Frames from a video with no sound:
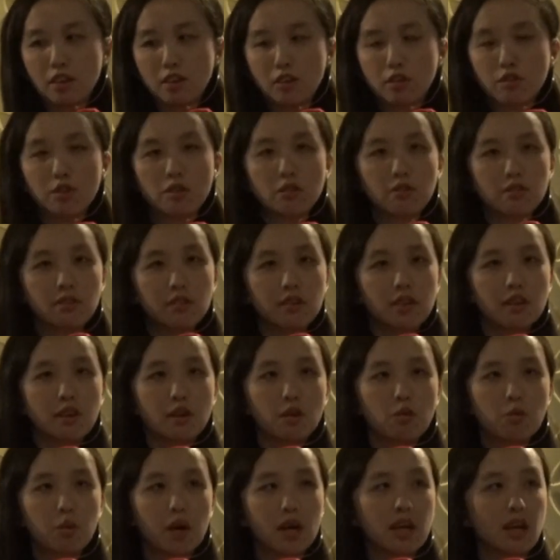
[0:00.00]
So
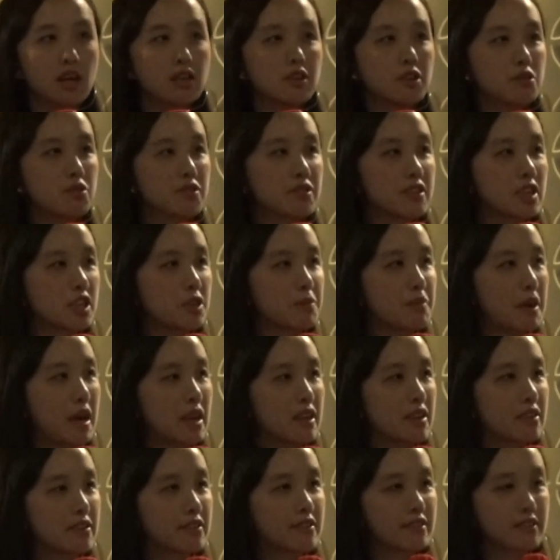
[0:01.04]
what are the usage
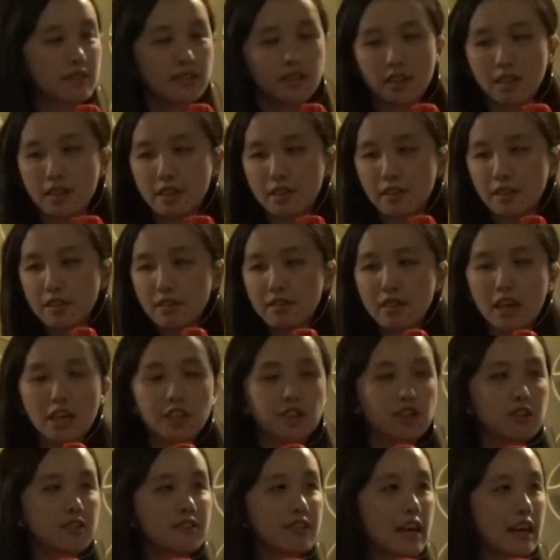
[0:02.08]
palettes? These are
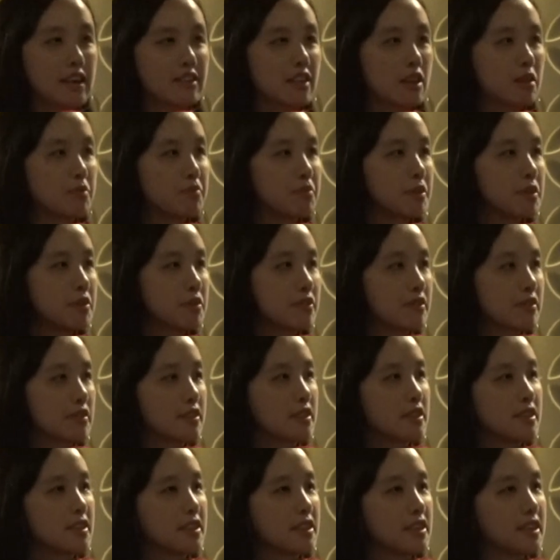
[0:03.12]
just examples.
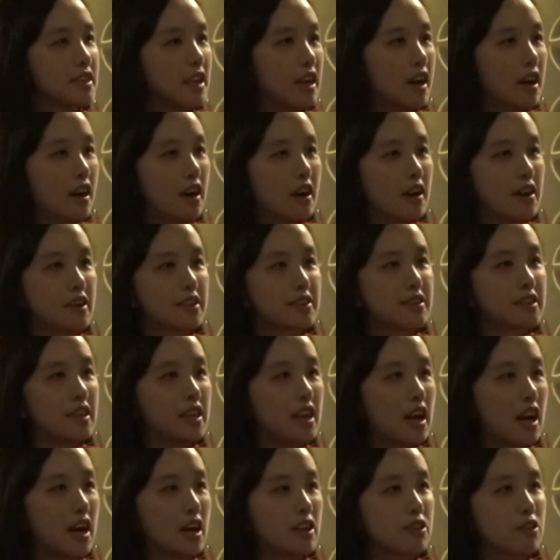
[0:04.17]

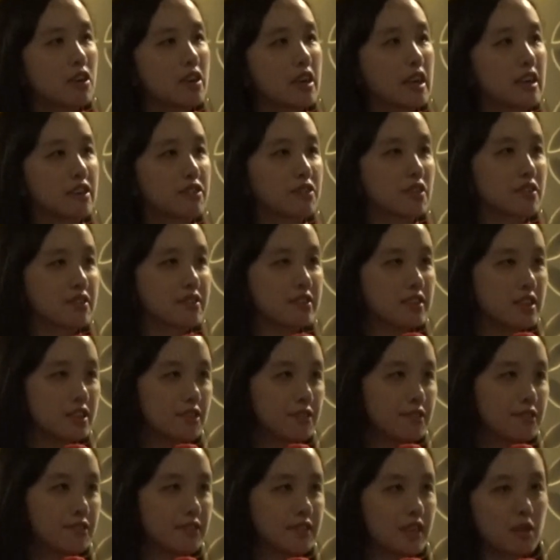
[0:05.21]
They are not exhaustive,
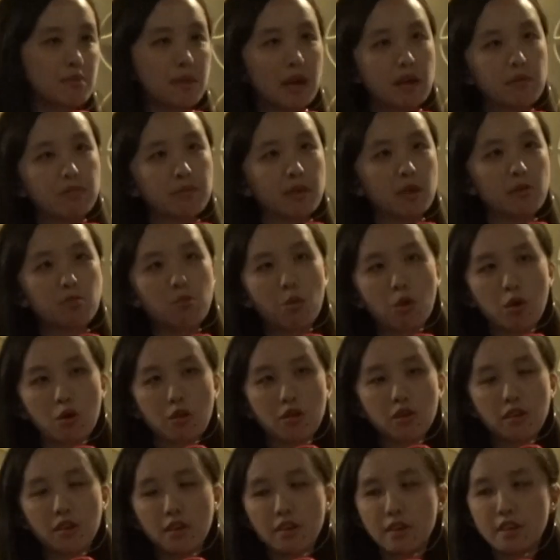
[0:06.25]
there might be
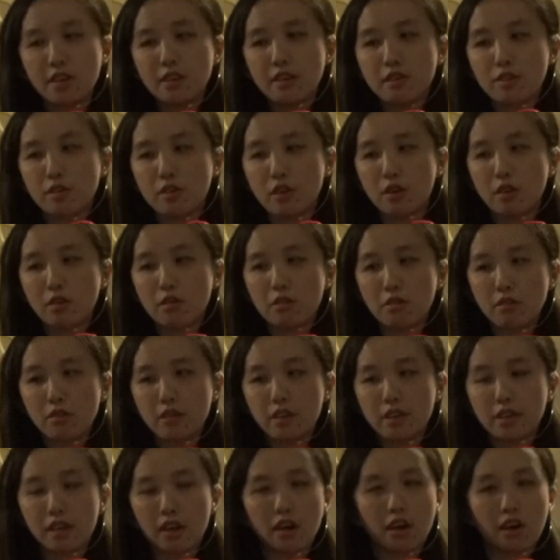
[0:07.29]
more. So
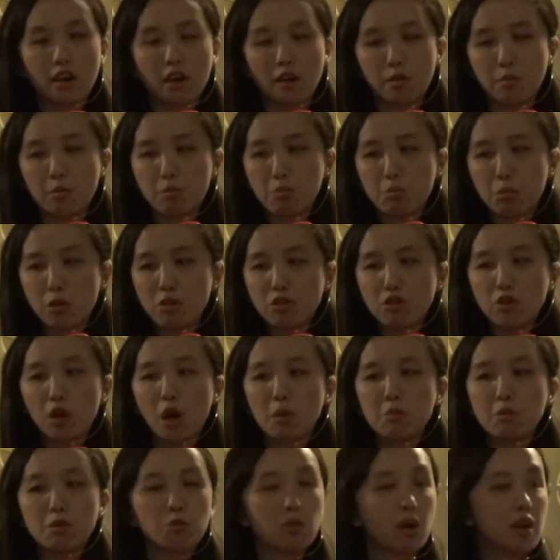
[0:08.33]
the most
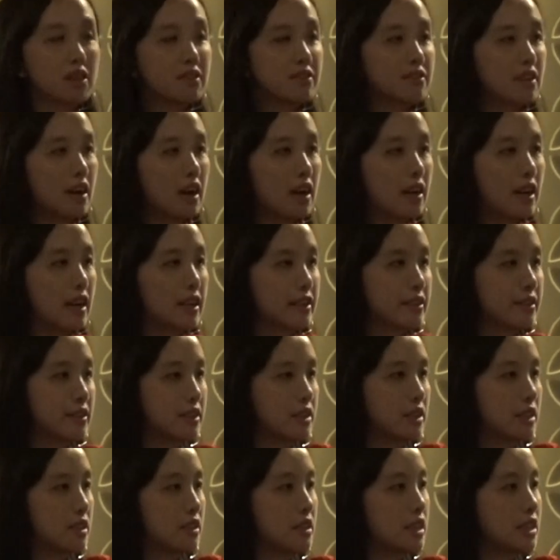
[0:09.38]
common ones are like
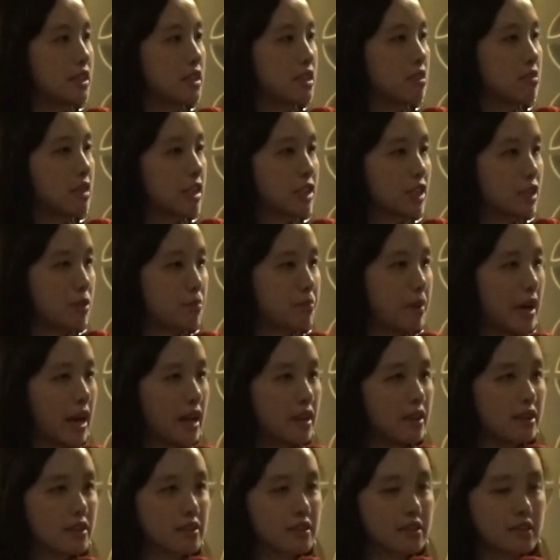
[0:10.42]
the interaction
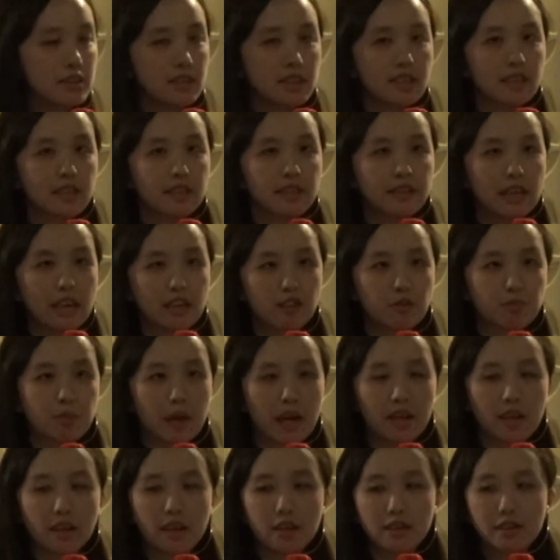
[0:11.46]
palette, text
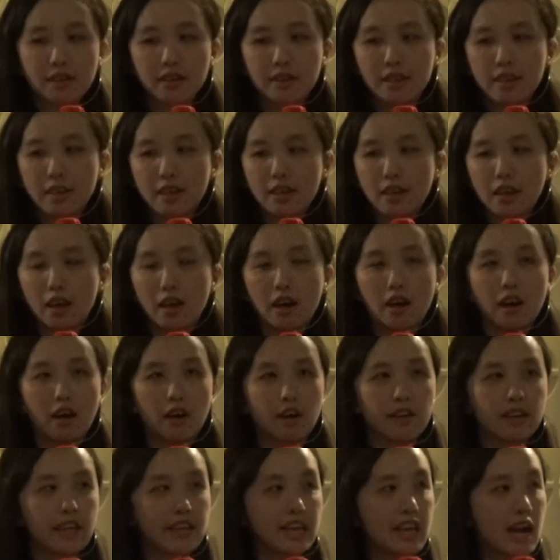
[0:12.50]
palette,
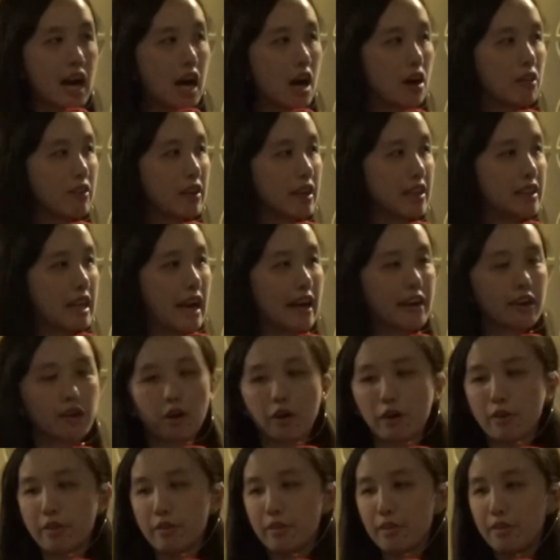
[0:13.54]
layout, and
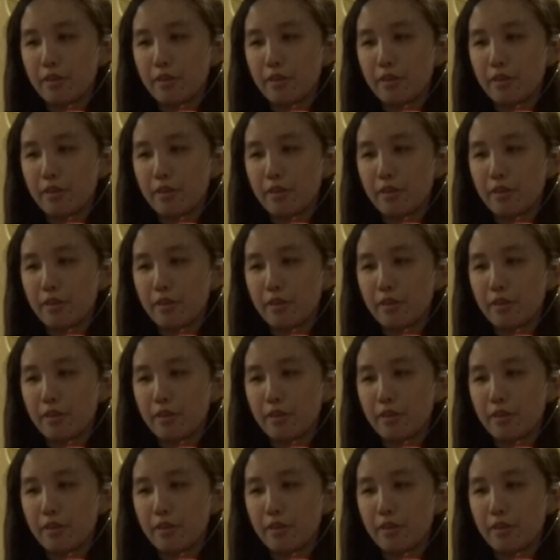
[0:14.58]
icon.